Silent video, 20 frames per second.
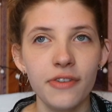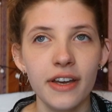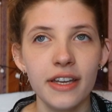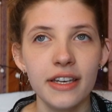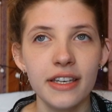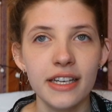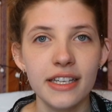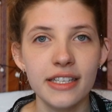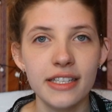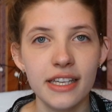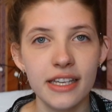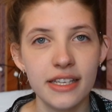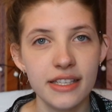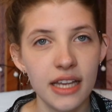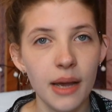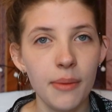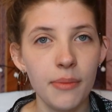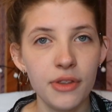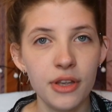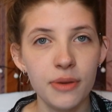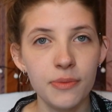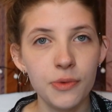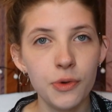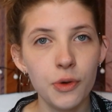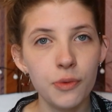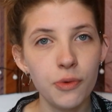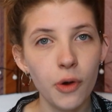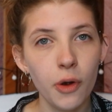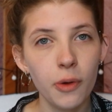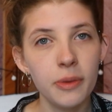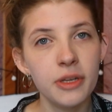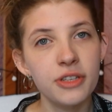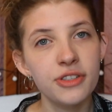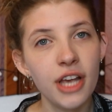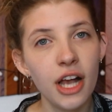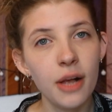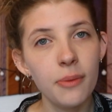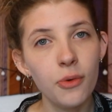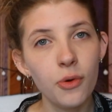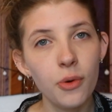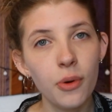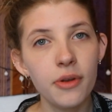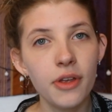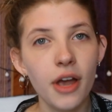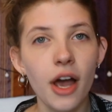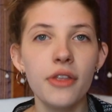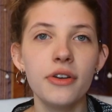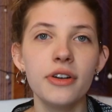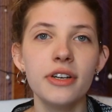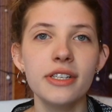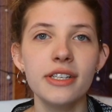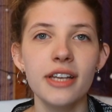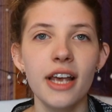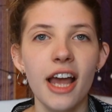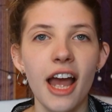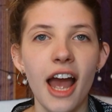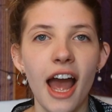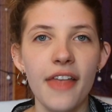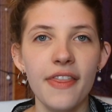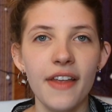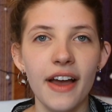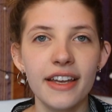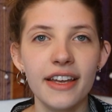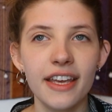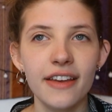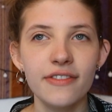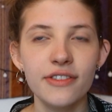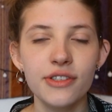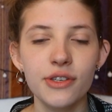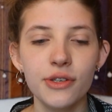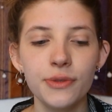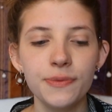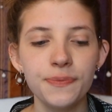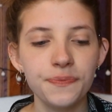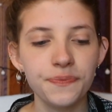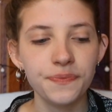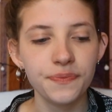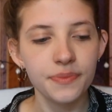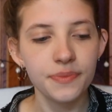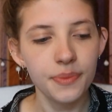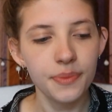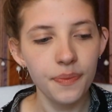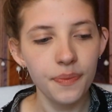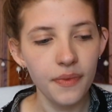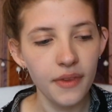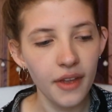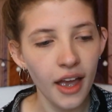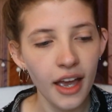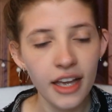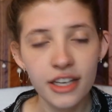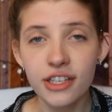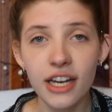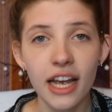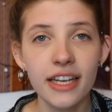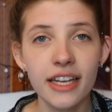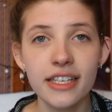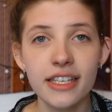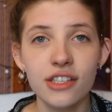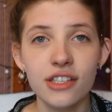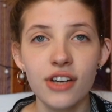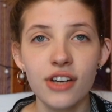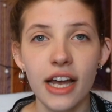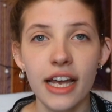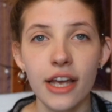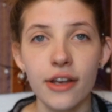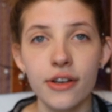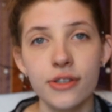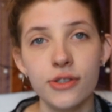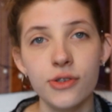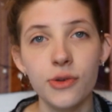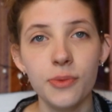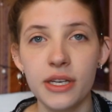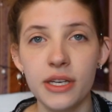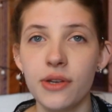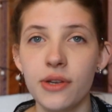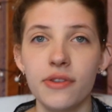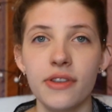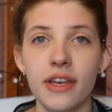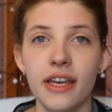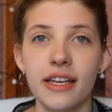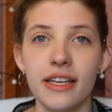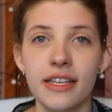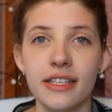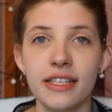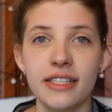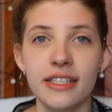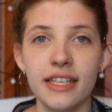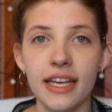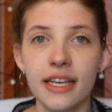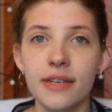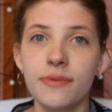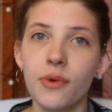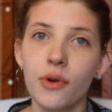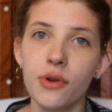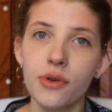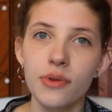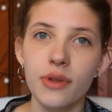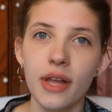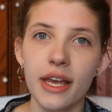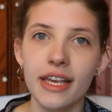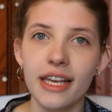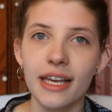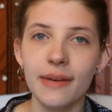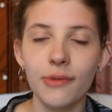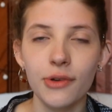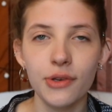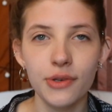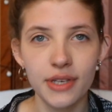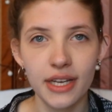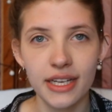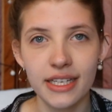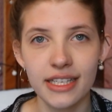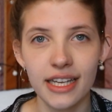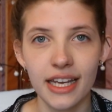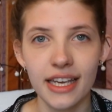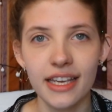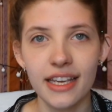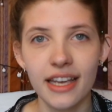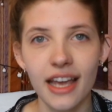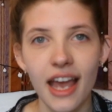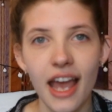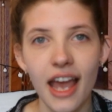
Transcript: find is that some of them you'll probably gel more with others, and that gives you a chance to try out so many new things, decide what you like and what you dislike.